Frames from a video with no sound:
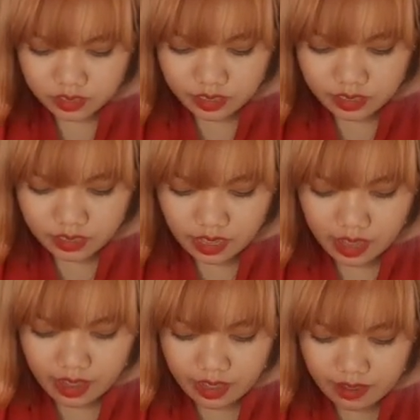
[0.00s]
I
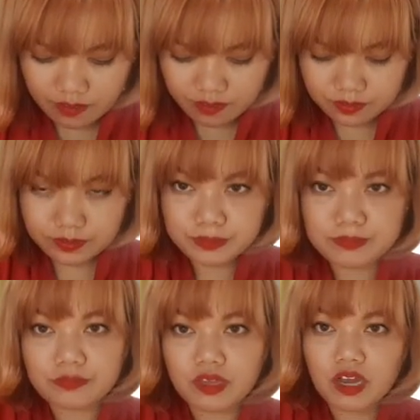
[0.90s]
have,
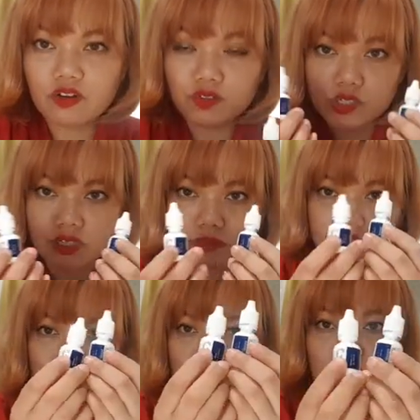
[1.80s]
for some
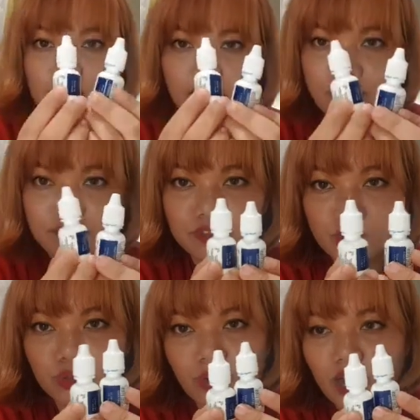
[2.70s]
reason, I have
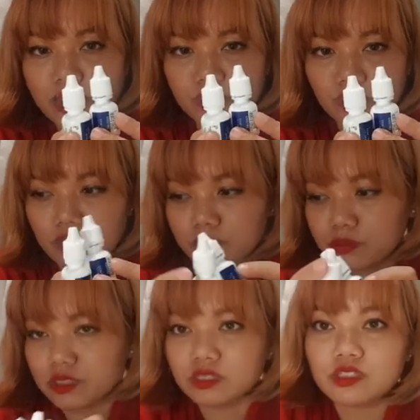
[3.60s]
two eye
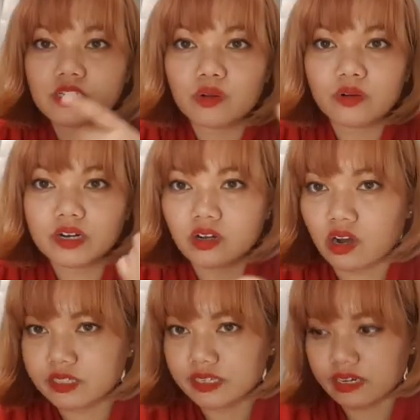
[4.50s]
drops because I wear
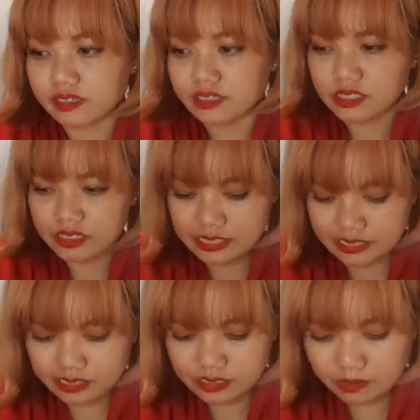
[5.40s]
contact lenses
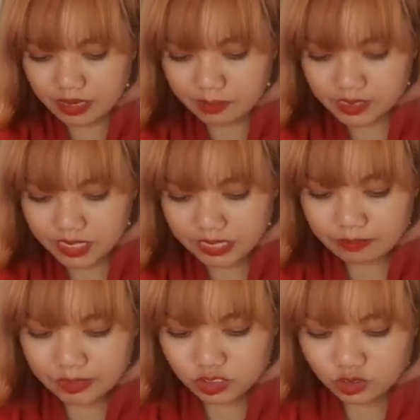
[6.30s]
and sometimes they
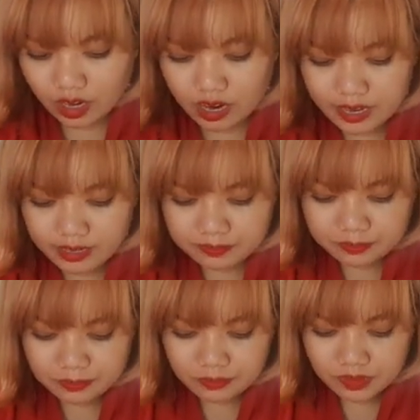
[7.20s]
can be dry.
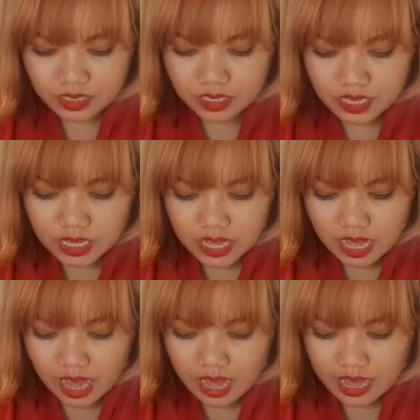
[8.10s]

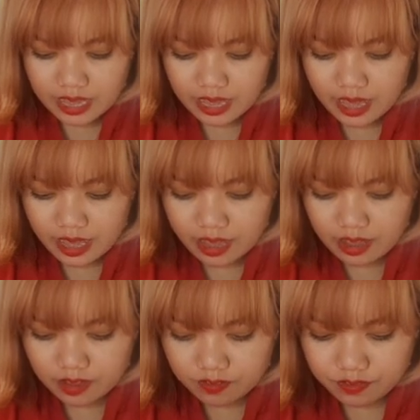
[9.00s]
I
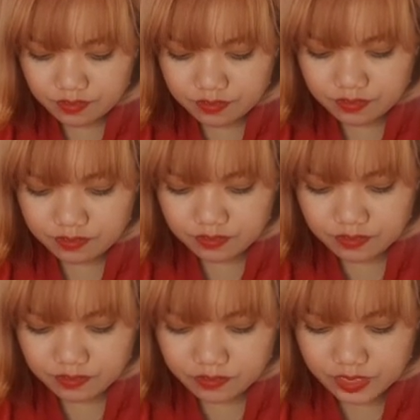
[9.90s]
have,
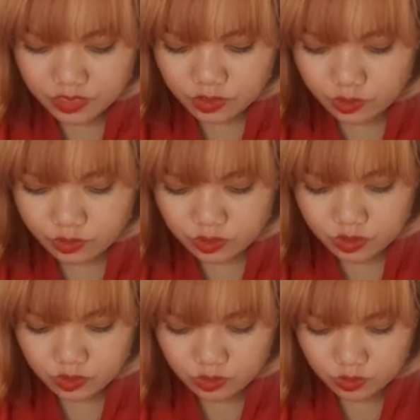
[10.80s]
let's go
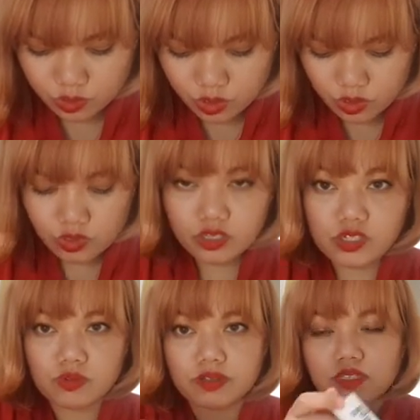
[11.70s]
to
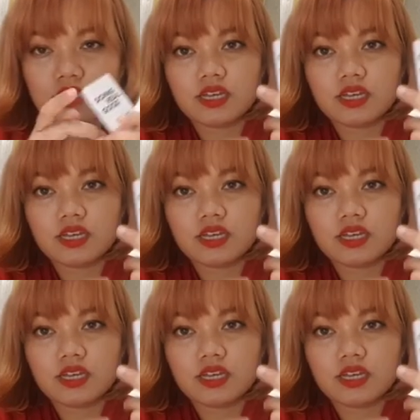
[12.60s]
sweet.